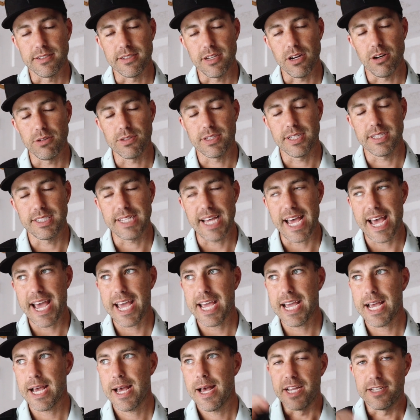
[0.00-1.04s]
So
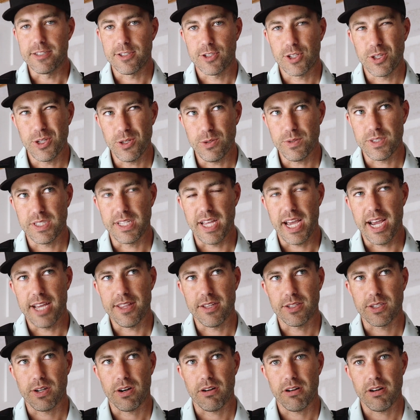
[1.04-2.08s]
today is Tuesday.
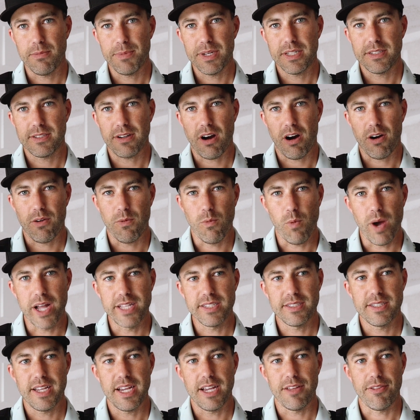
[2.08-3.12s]
The tournaments are
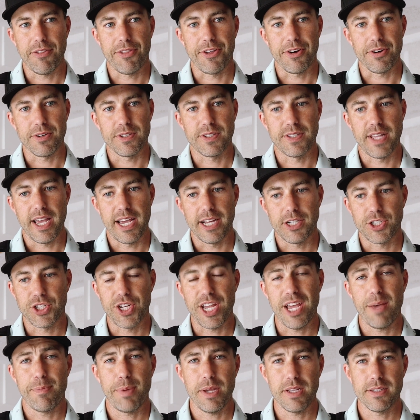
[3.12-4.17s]
Wednesday and Thursday at
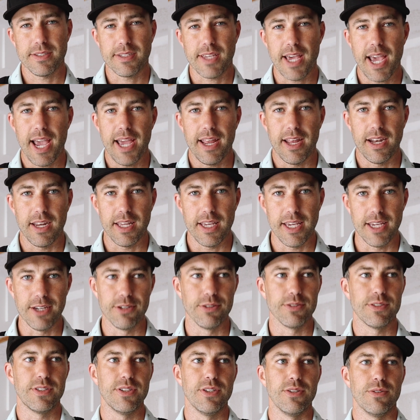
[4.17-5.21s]
Champions Gate and
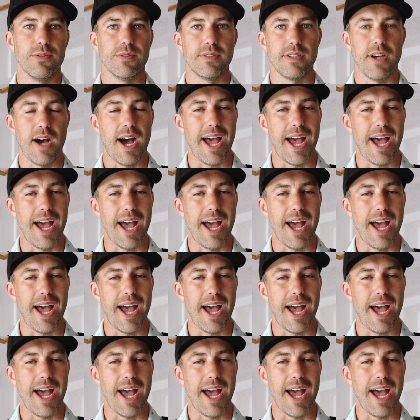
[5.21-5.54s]
Eagle Dunes.